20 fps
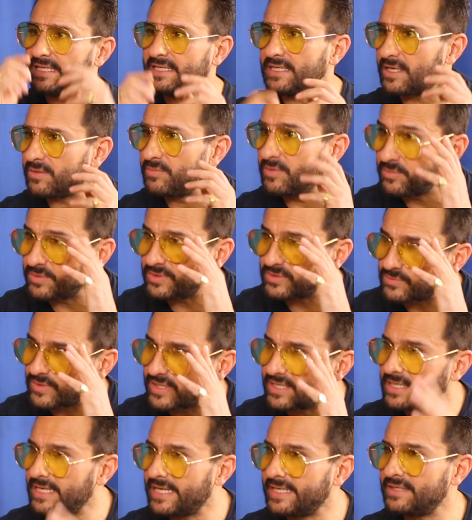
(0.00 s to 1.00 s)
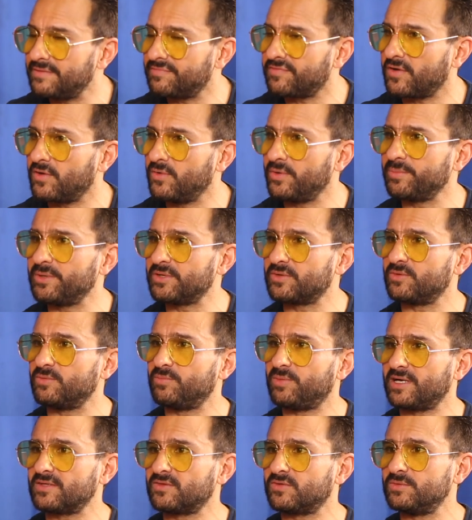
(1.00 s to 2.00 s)
AD. I remember there's one lady following me to the
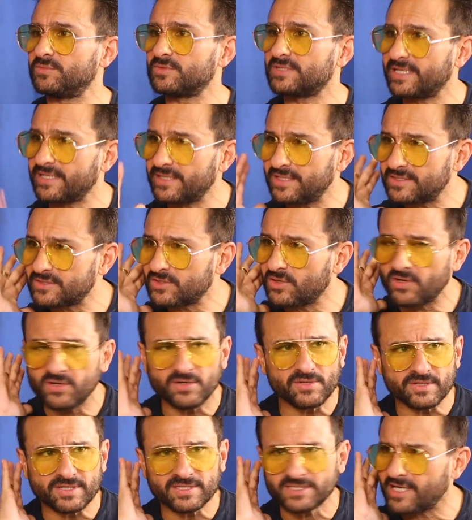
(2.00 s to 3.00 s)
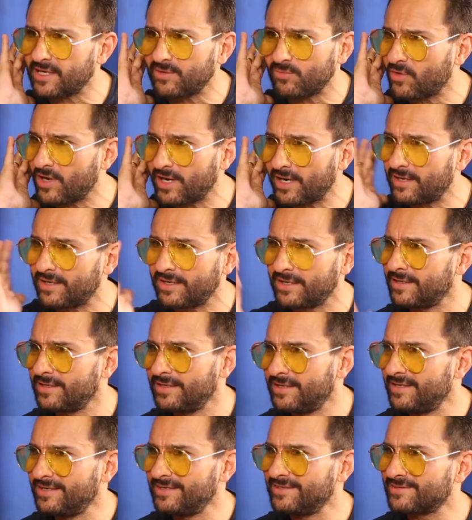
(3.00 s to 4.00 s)
bathroom saying he's gone on a 10-1.
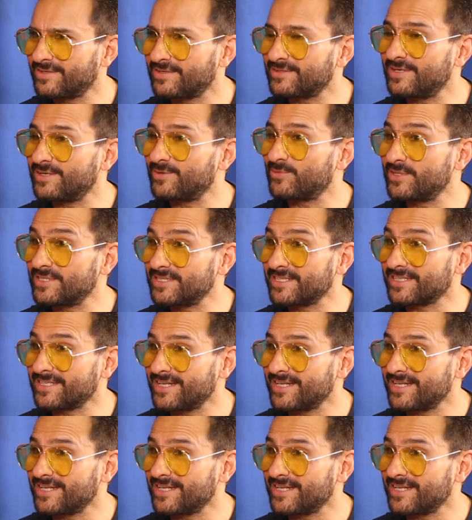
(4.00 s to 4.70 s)
So I was like, what is a